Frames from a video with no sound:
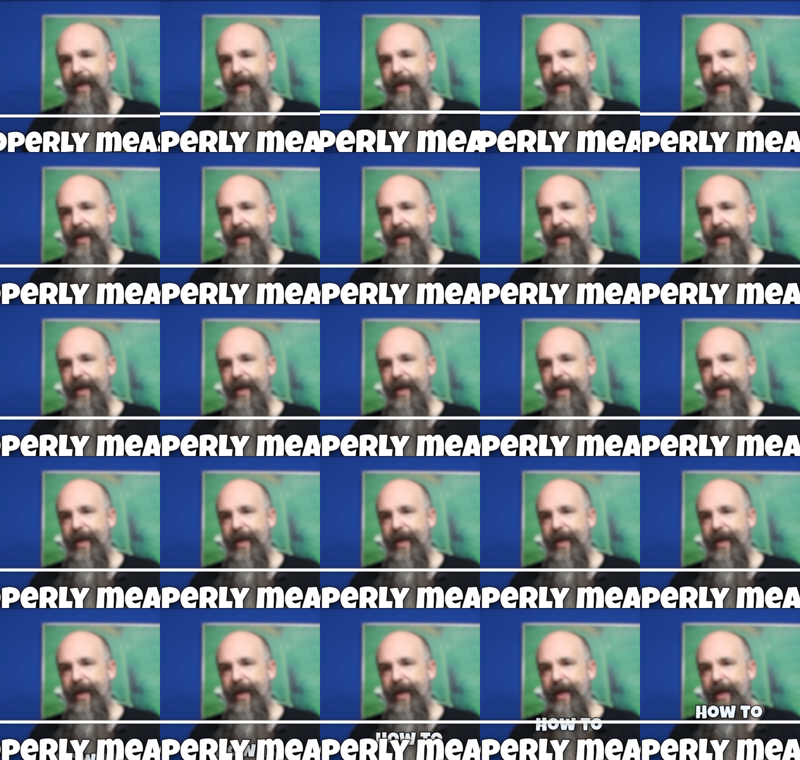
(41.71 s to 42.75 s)

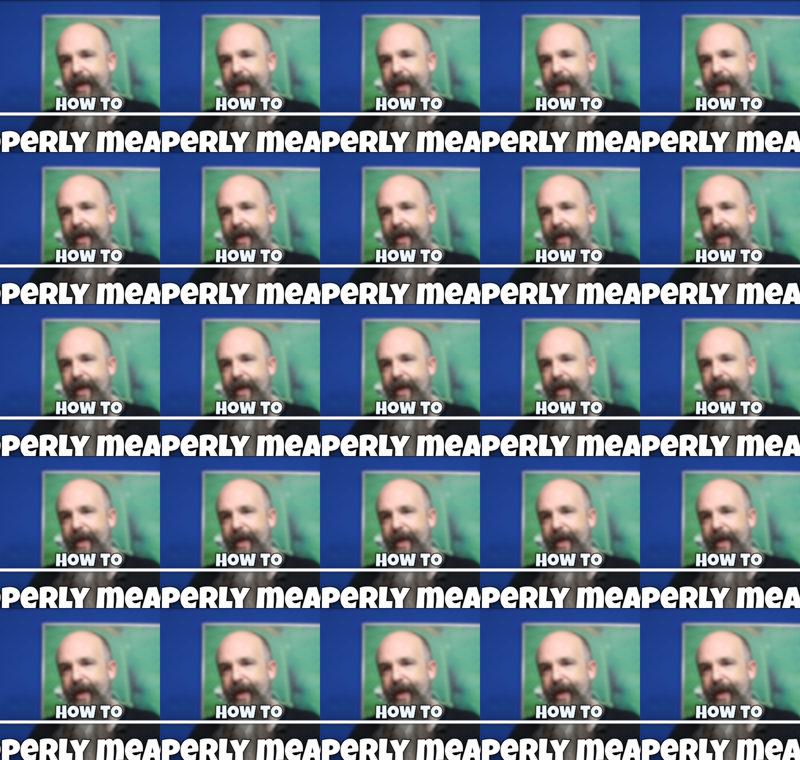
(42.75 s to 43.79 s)

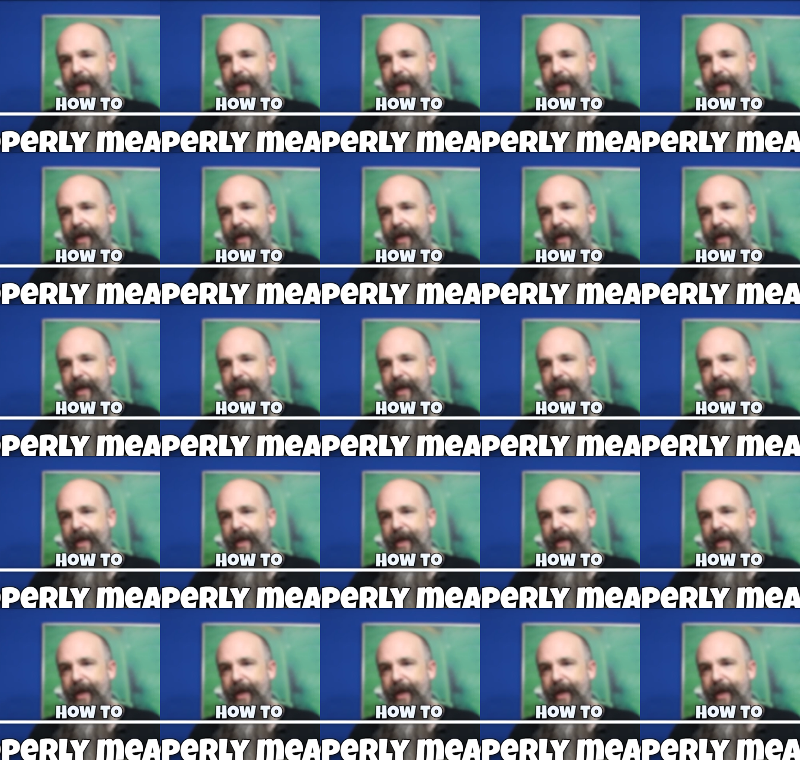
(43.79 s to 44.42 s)
No one is speaking in this clip.